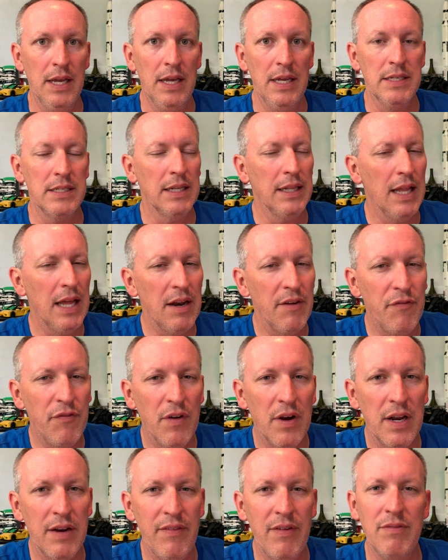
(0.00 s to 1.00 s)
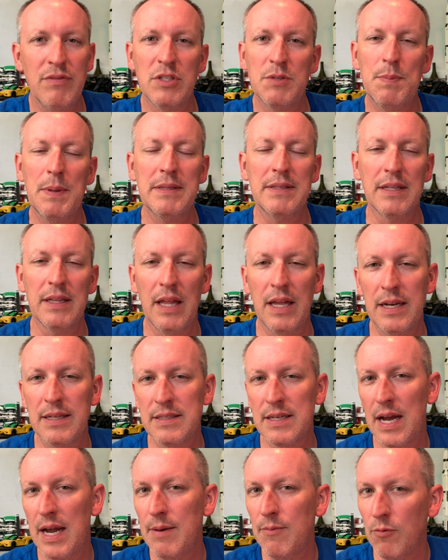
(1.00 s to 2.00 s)
It's a lot of fun. I've even spent a lot of
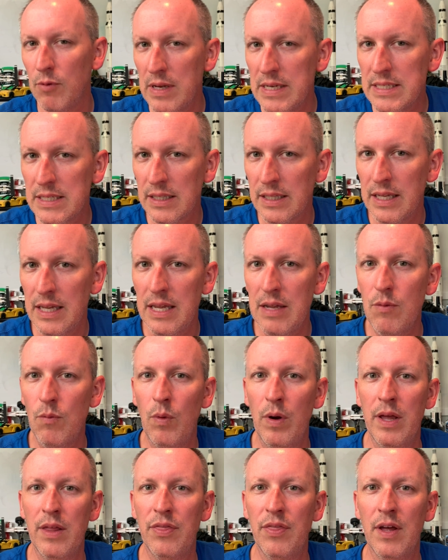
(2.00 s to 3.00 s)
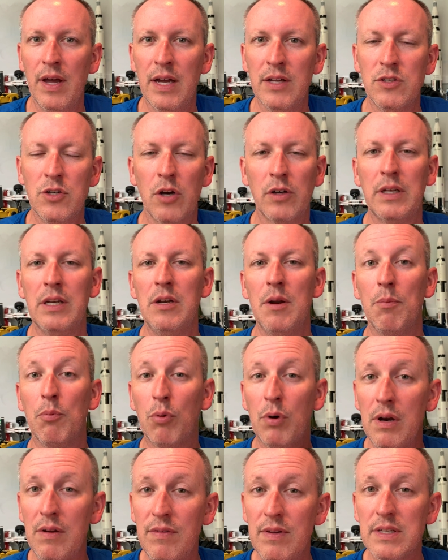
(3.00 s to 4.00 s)
time recently with talking to
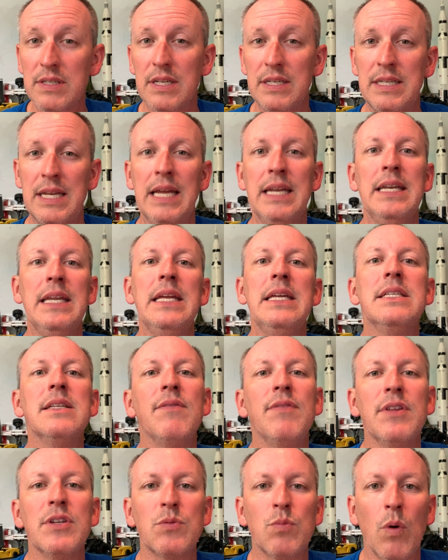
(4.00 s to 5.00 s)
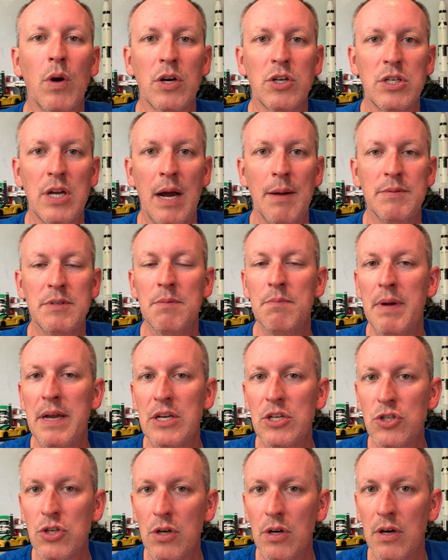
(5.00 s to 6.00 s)
previous attendees of this workshop to
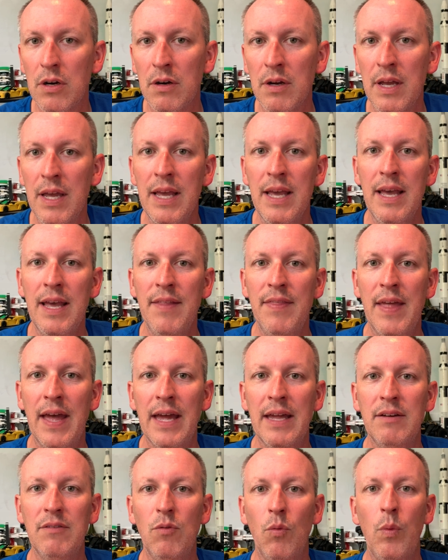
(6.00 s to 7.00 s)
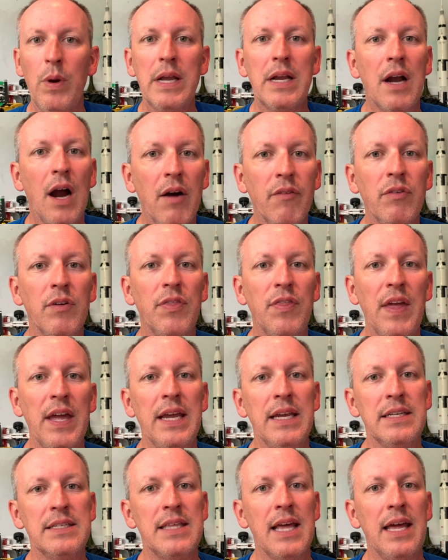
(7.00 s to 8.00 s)
make sure that we covered
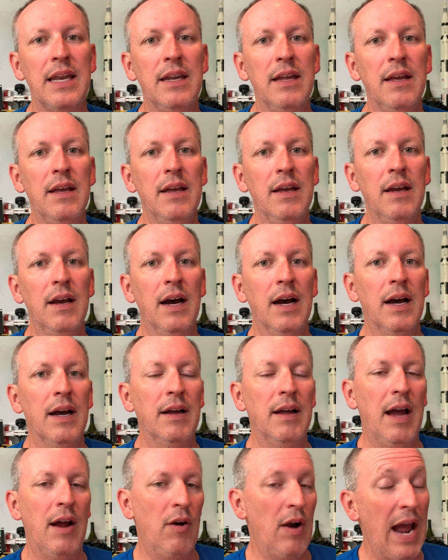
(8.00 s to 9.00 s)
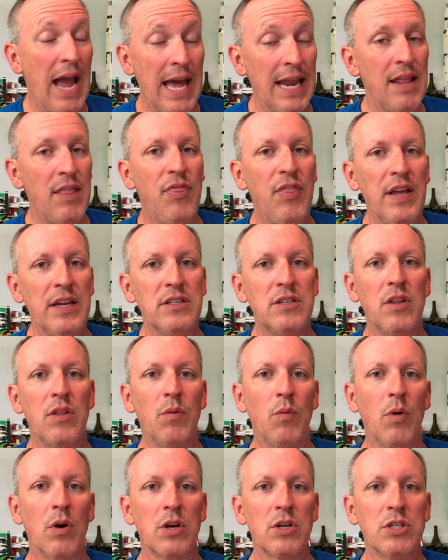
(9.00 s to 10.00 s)
things that or added things to the
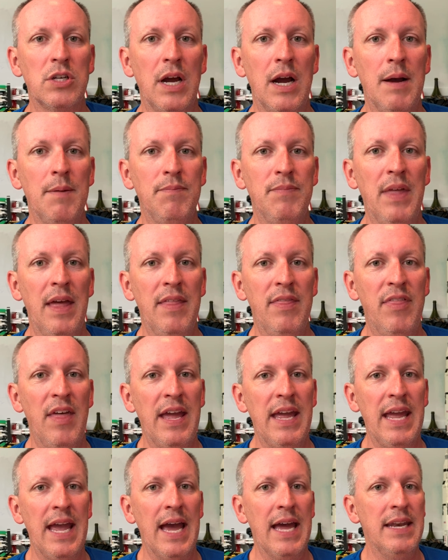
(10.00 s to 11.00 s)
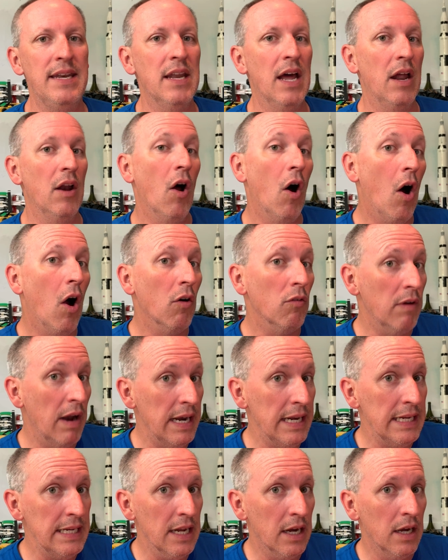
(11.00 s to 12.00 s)
workshop that they had not
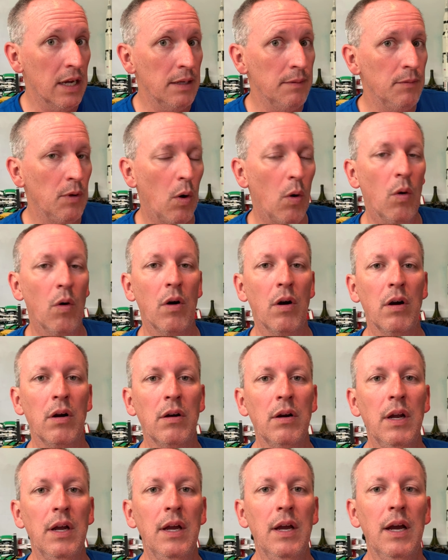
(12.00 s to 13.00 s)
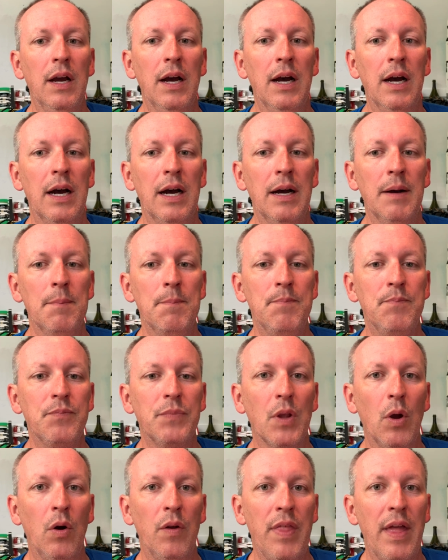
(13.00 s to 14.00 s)
already done or
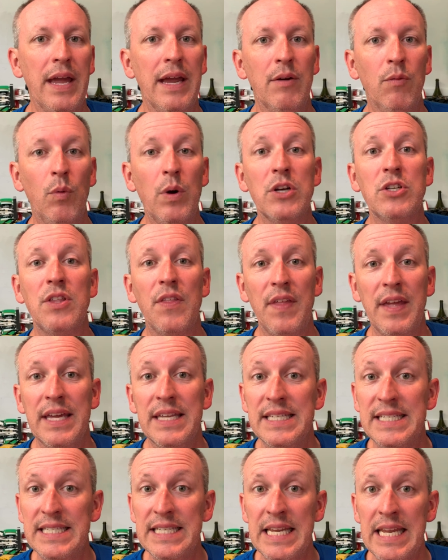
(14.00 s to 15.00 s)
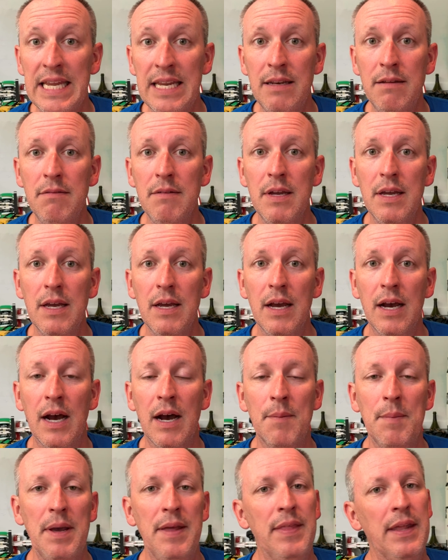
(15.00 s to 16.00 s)
they had wished that they had seen.
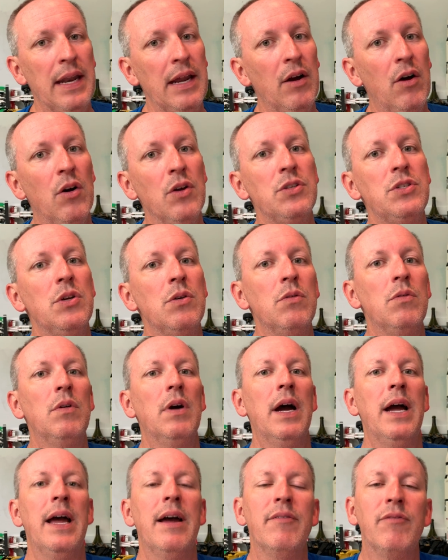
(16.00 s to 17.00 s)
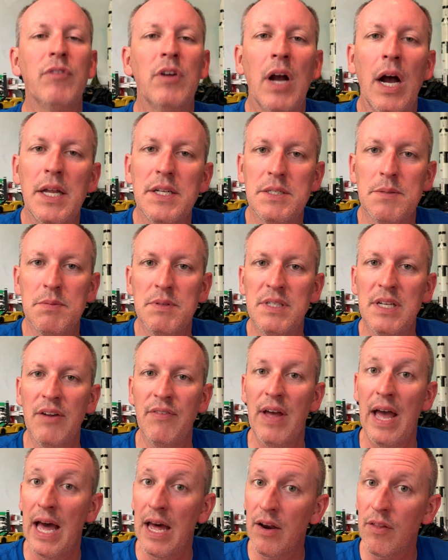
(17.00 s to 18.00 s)
And then I also have cut some
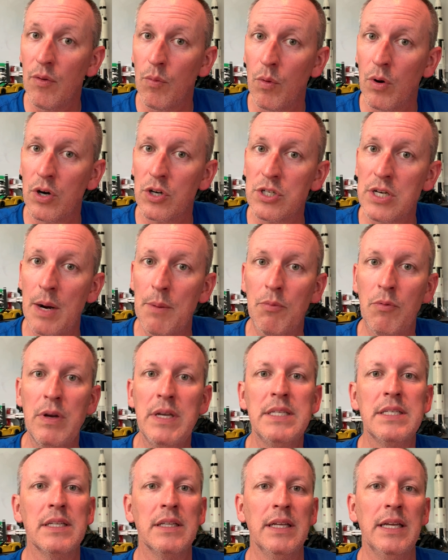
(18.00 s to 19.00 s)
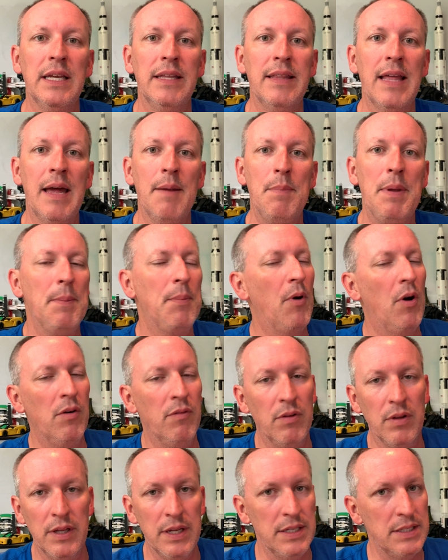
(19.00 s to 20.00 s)
stuff out of the workshop recently that people aren't
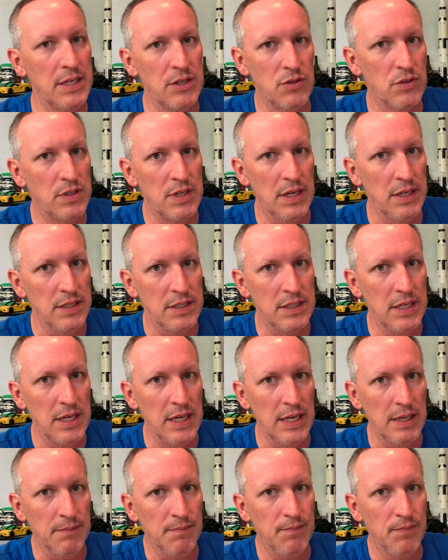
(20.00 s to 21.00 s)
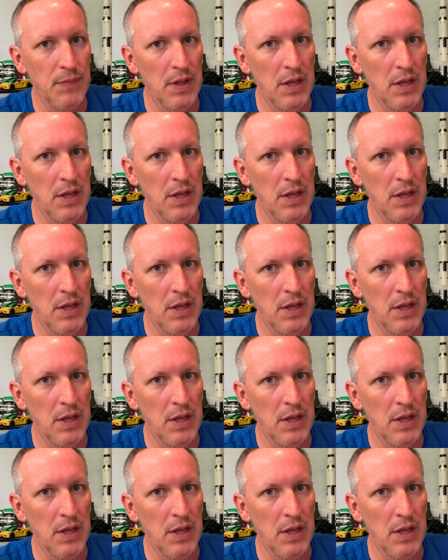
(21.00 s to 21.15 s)
really as interested in seeing.